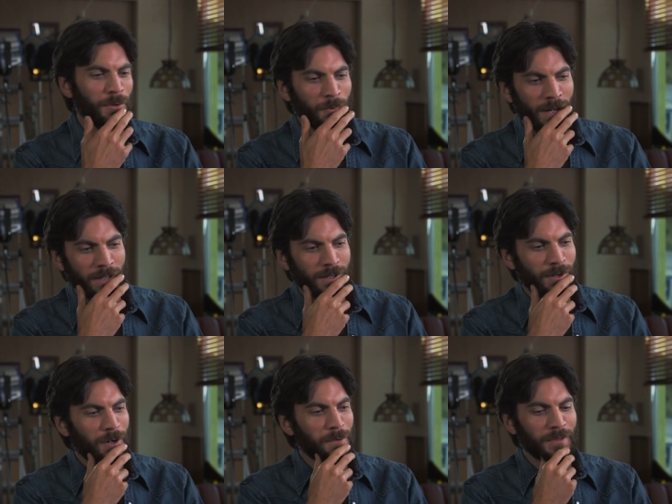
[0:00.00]
The way
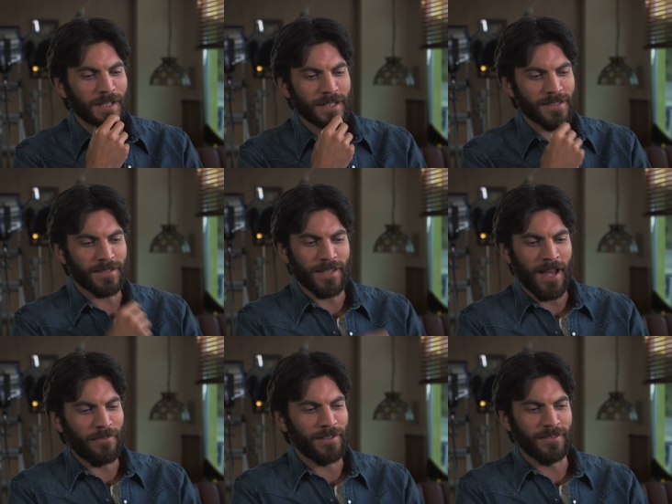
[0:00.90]
Carl plays
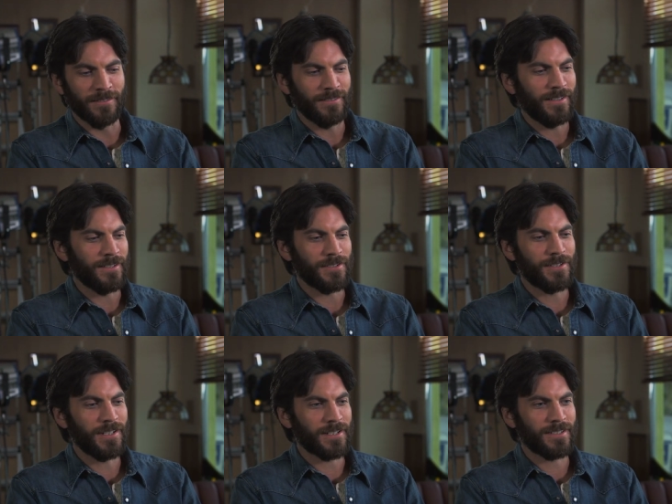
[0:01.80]
Gavin is
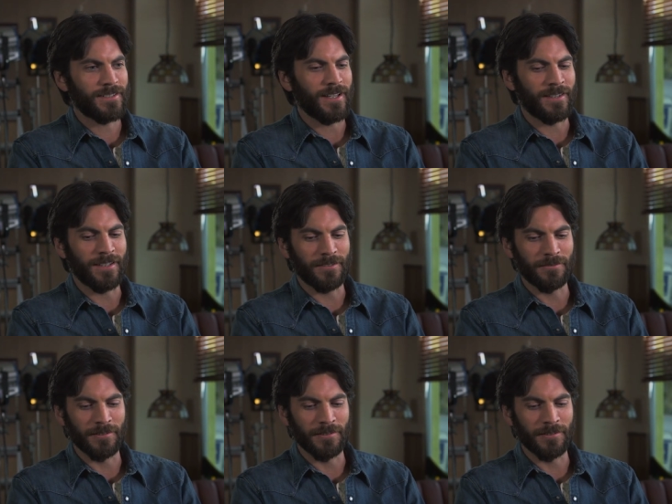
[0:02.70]
just, I think,